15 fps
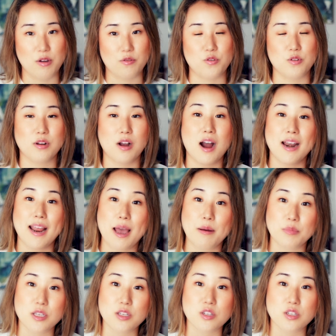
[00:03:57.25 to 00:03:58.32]
If you caught
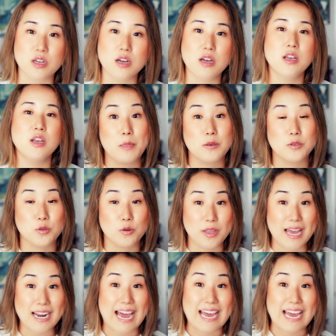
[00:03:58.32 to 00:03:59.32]
amnesia, so that